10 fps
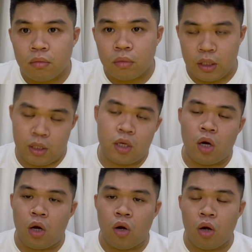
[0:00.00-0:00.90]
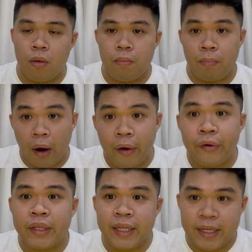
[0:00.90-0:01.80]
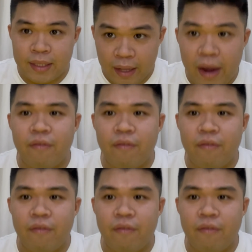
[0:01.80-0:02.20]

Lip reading: is called prioritize life.